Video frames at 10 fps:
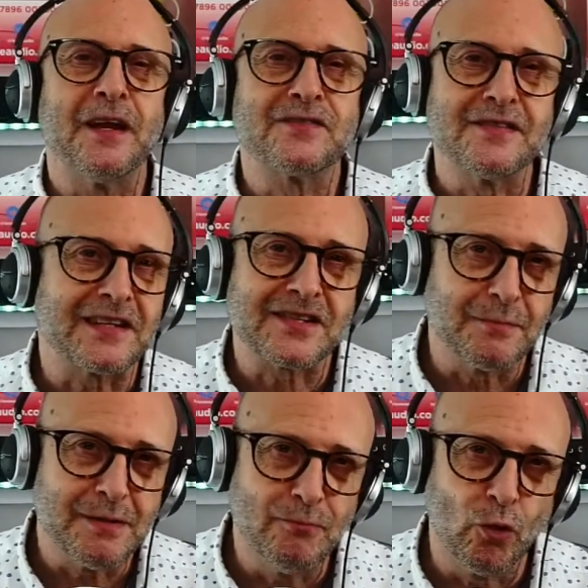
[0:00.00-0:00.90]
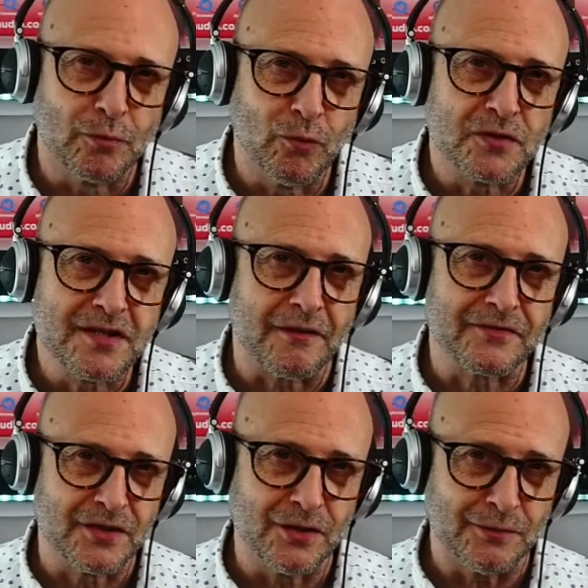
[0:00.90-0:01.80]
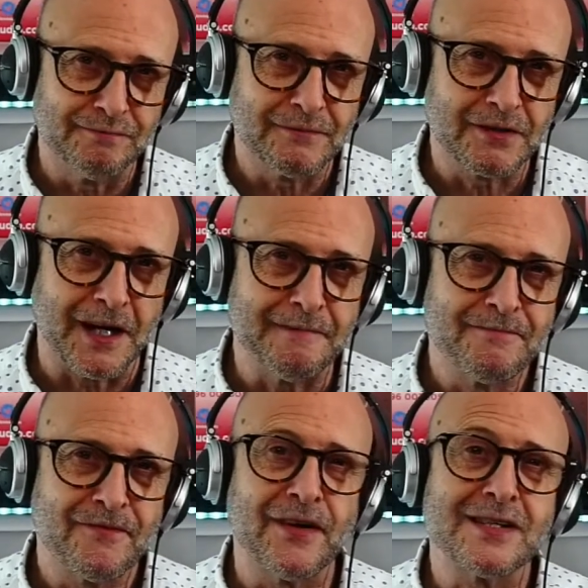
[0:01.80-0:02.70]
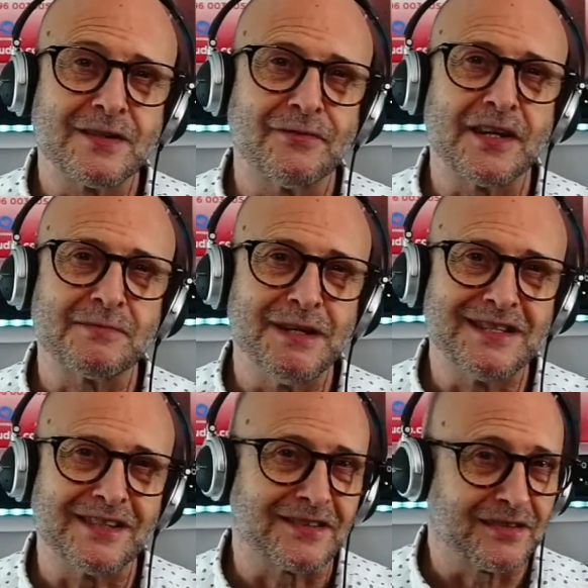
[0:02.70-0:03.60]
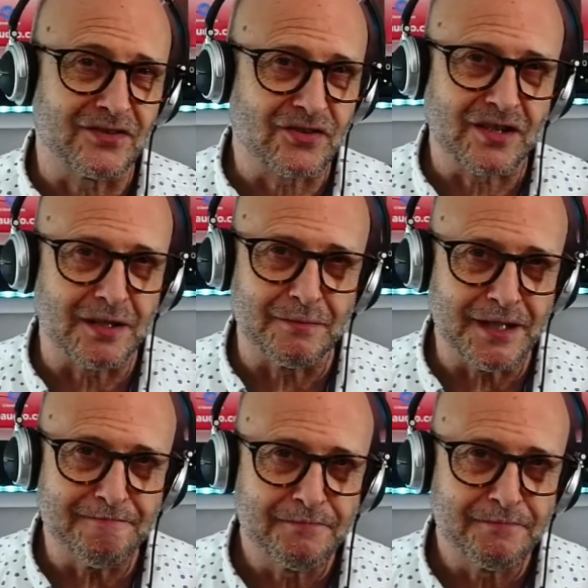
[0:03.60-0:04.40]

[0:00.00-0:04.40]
that's going to be more and more tough to do. Okay, face-to-face meetings are just going to be,